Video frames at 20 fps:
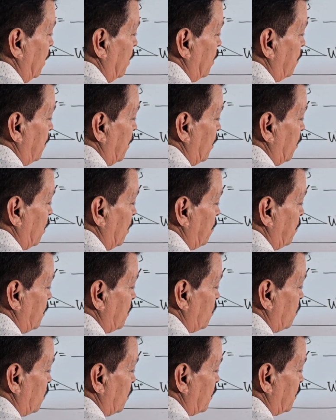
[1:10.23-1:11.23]
I make a
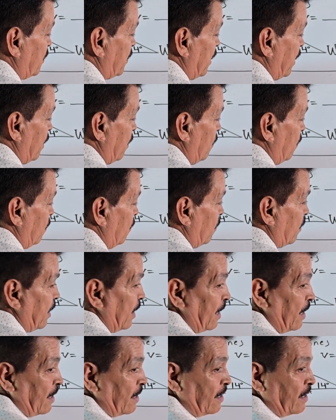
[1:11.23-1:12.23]
picture of the triangle.
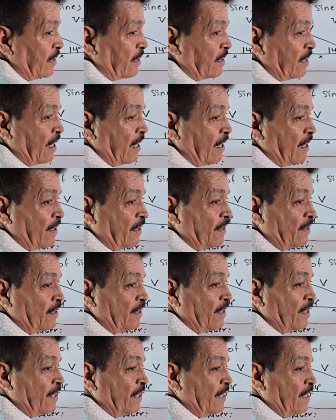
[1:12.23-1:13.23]
Okay, this
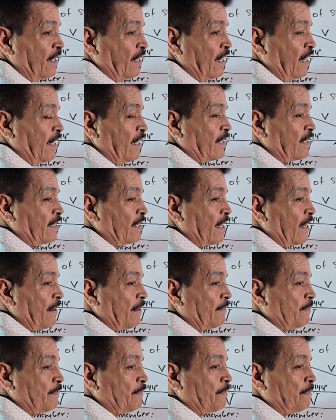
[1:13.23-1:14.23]
is
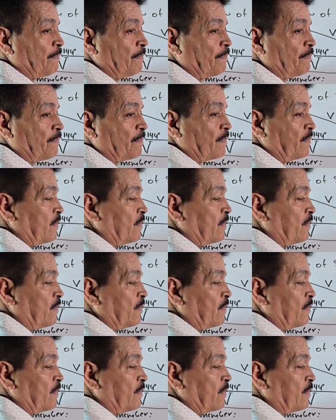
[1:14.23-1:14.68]
triangle.